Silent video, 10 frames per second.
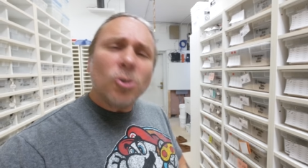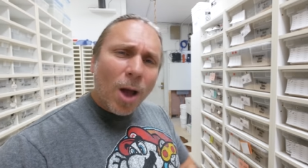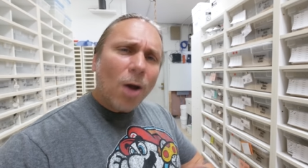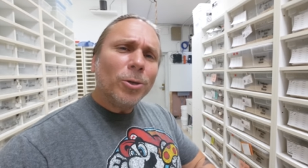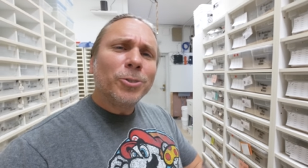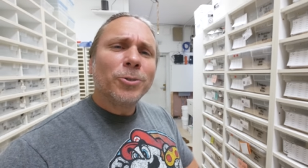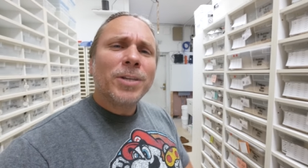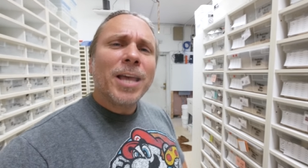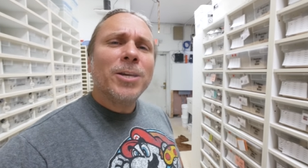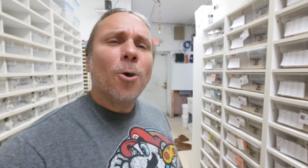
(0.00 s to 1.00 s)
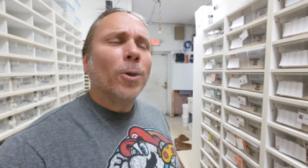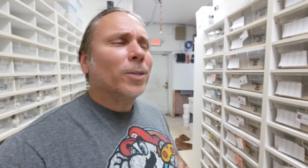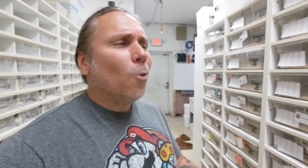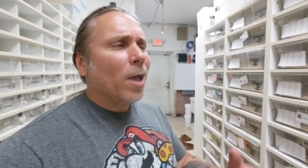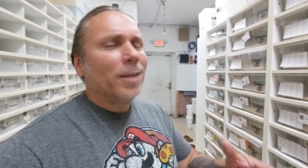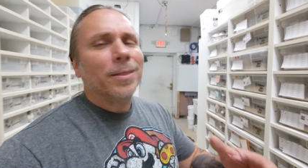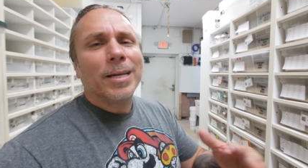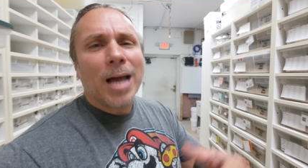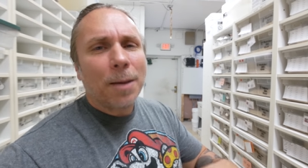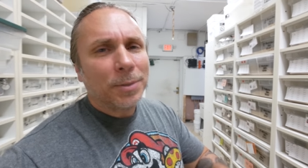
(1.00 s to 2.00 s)
So how is your day going? Go ahead in the
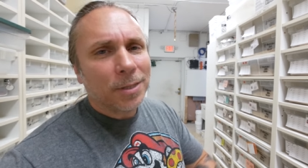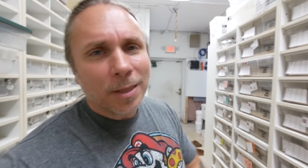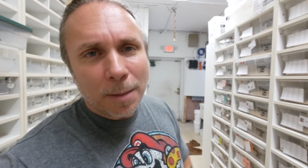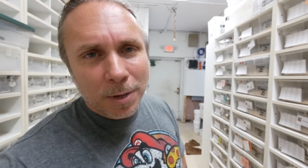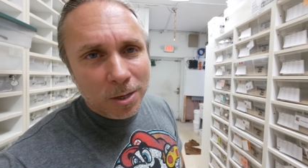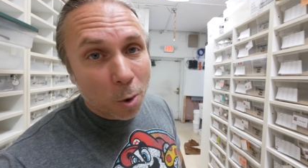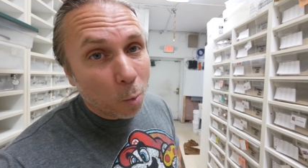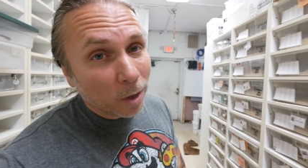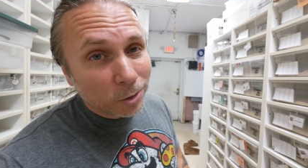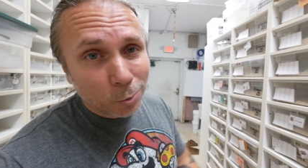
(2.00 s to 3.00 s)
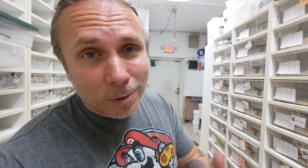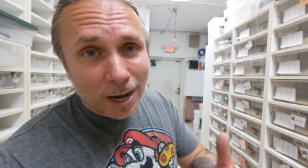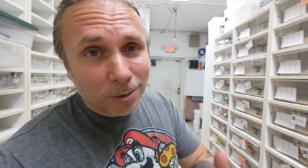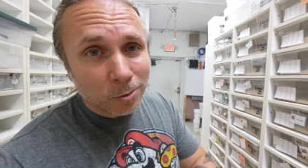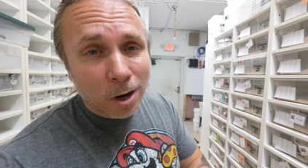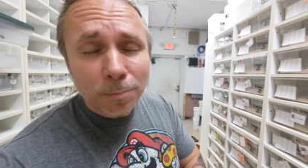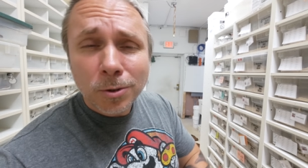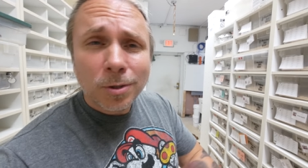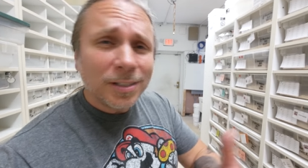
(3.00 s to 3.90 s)
comments and let me know what you guys are up to,